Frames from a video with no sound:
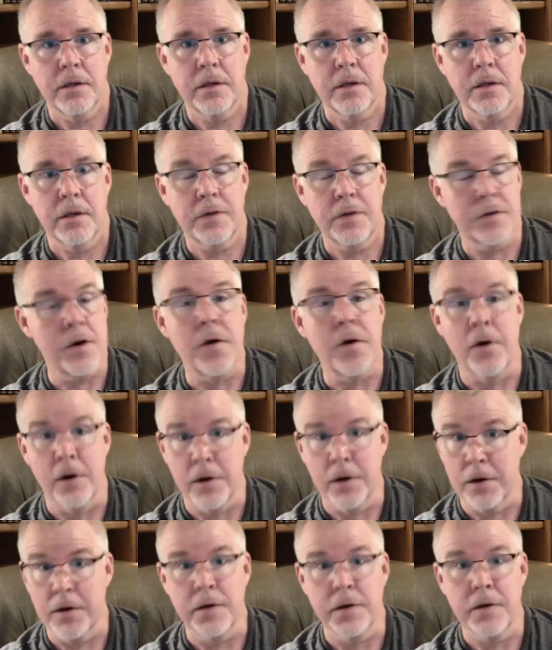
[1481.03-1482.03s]
It's going to
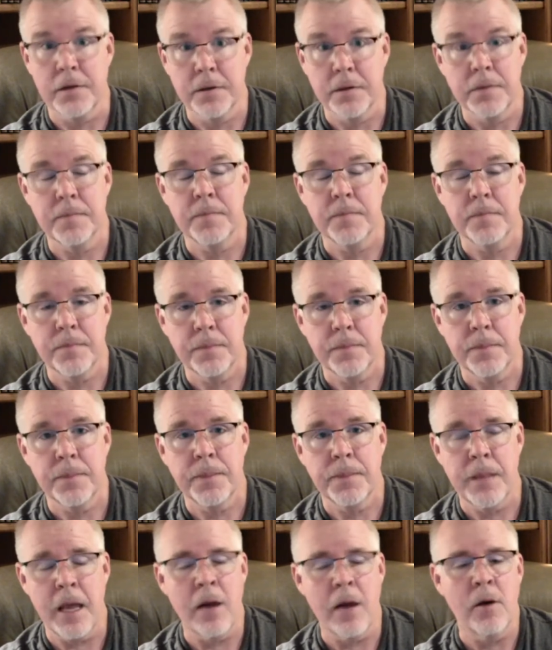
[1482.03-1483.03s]
hurt.
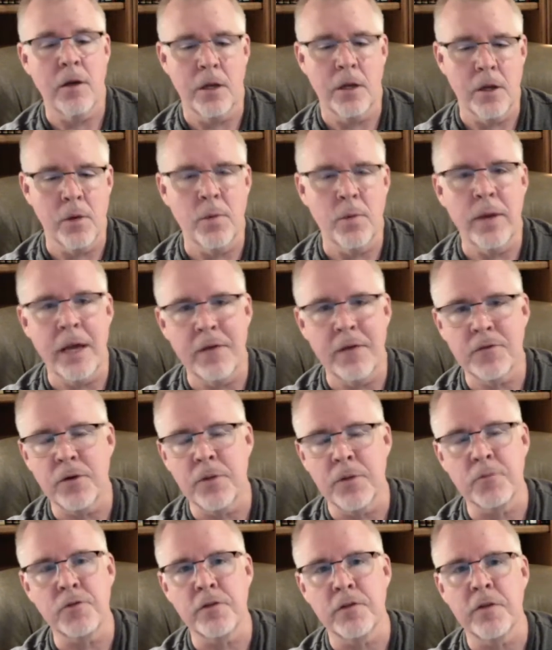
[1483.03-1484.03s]
Now, we have
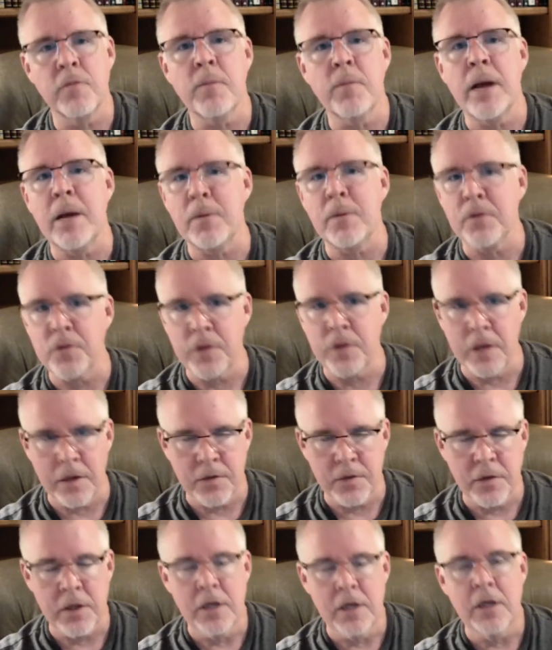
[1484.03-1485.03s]
scriptures in the Bible
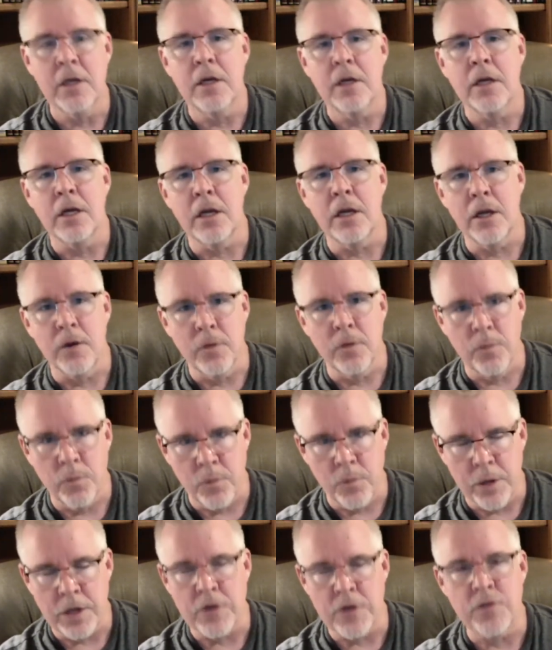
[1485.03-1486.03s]
says,
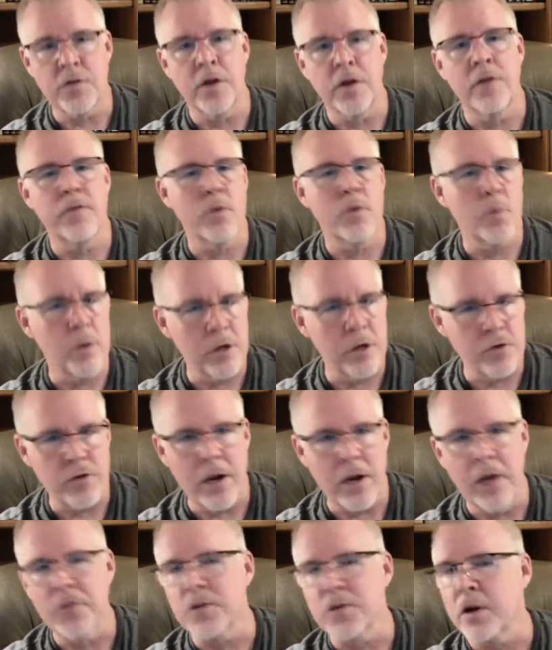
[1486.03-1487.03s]
when you suffer, when
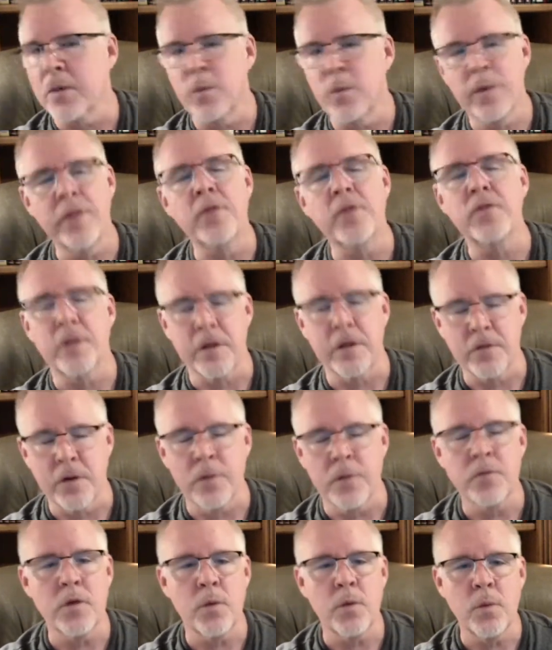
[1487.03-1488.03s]
trials come, when those things
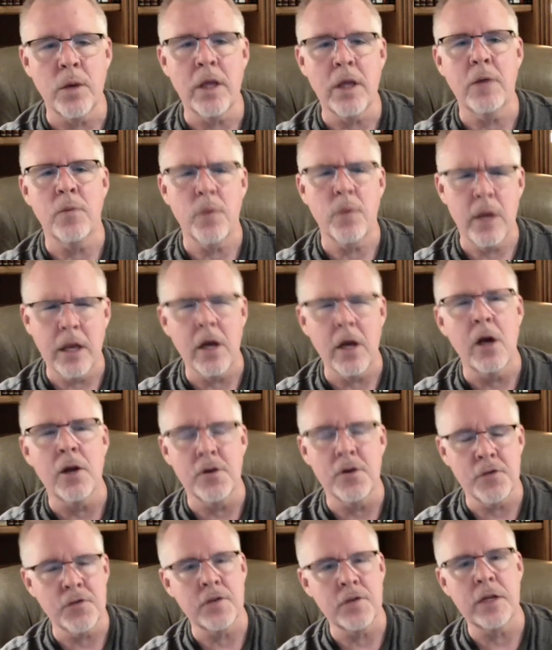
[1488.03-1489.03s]
come. So we
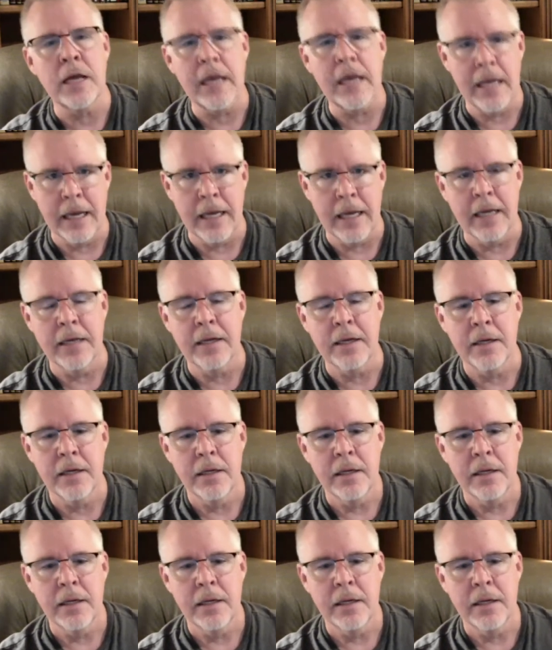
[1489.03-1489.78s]
understand.